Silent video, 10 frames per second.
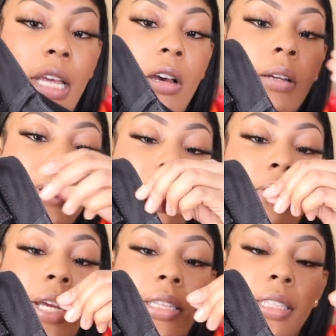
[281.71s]
I already
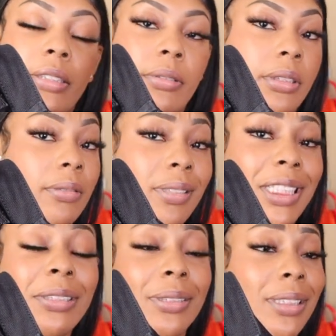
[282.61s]
tried these ones on.
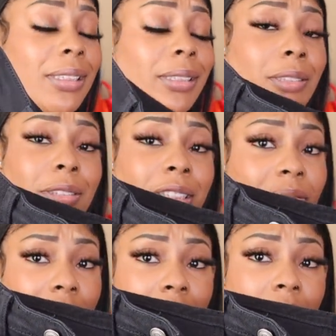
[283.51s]
These ones is a little
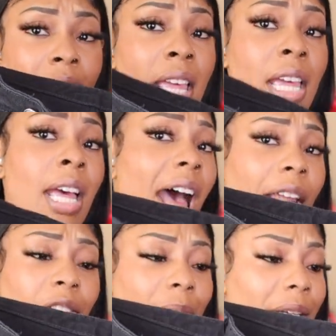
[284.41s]
small.
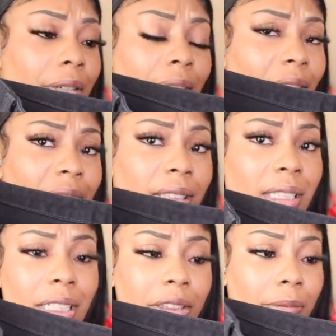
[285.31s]
I knew better than getting a size